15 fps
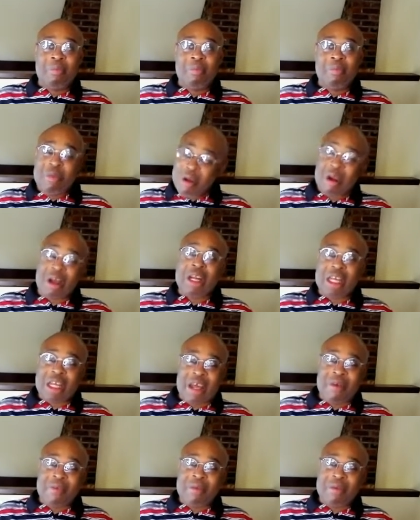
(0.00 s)
you're going to
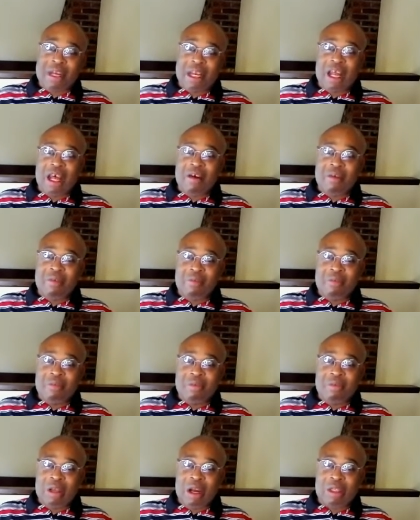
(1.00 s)
definitely love
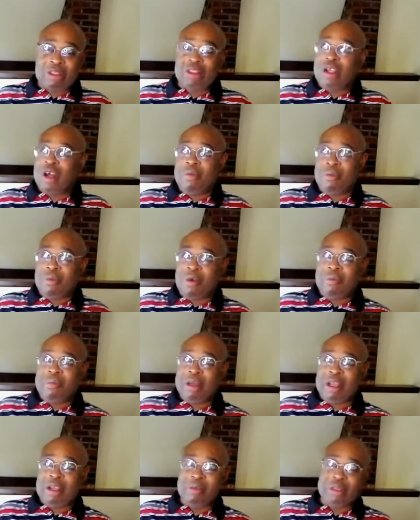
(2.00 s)
her sophomore
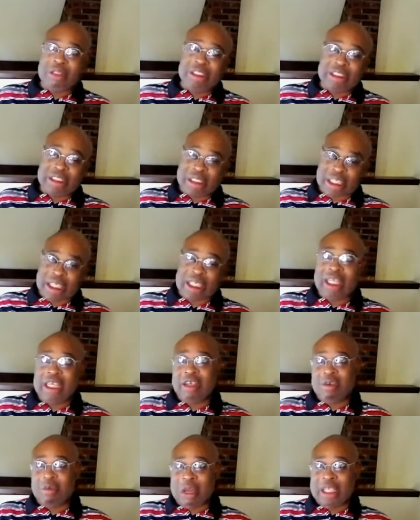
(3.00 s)
piece, which is the
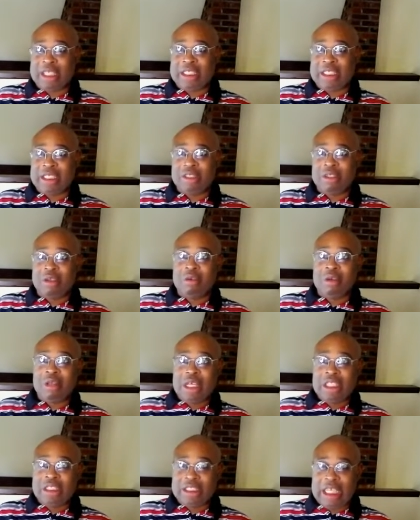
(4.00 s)
continuation, so
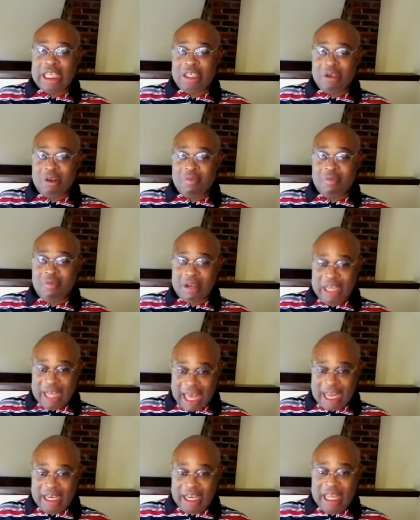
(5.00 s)
stay tuned for that.